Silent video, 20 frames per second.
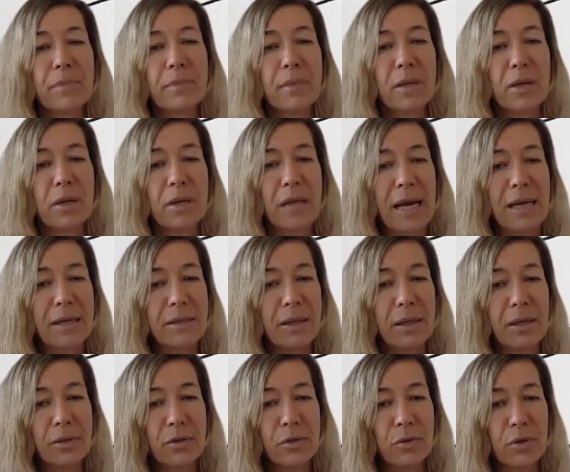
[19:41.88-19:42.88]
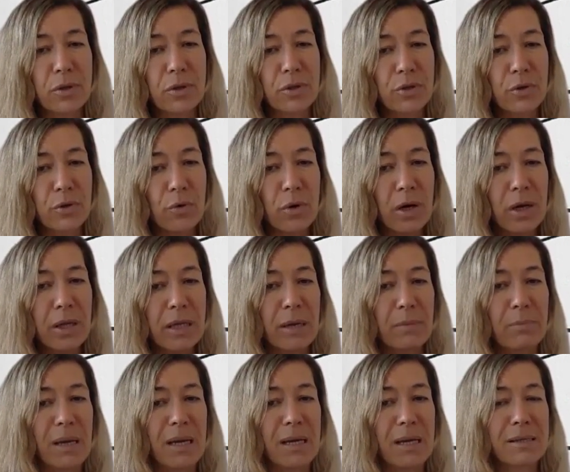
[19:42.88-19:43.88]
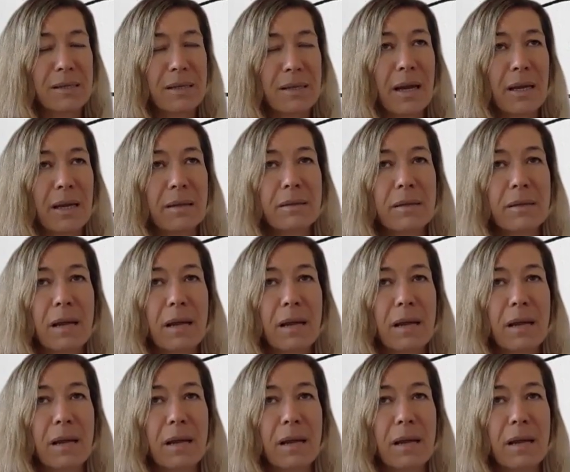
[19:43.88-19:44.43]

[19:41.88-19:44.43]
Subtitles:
connecting to a story that makes sense.